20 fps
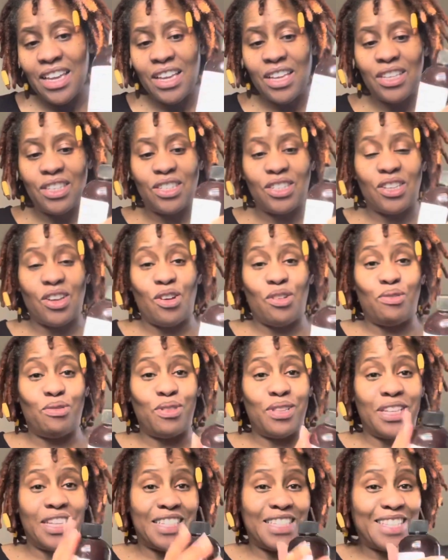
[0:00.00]
So
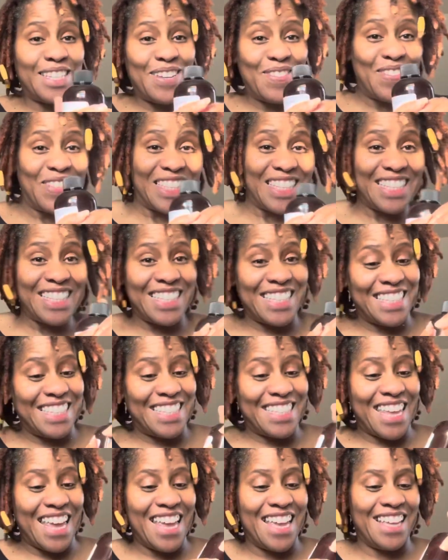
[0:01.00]
let's see what this
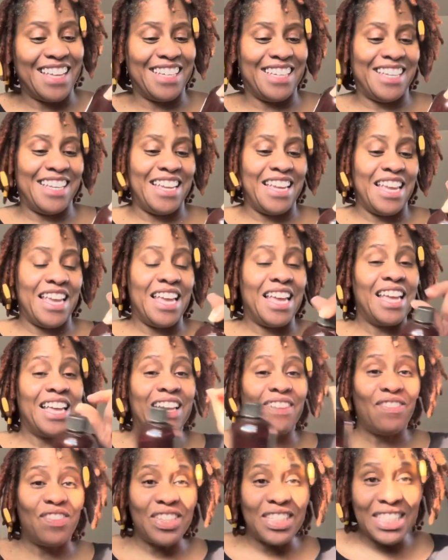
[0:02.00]
is.
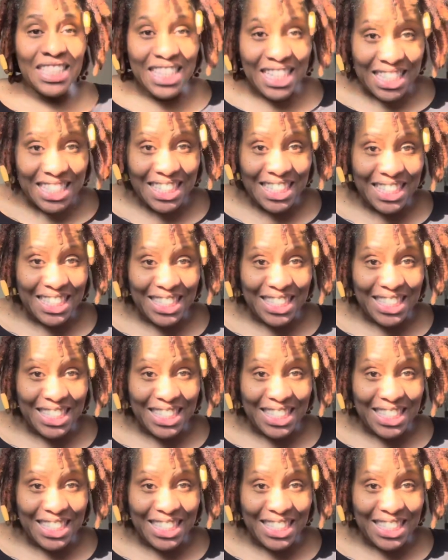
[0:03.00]
What this is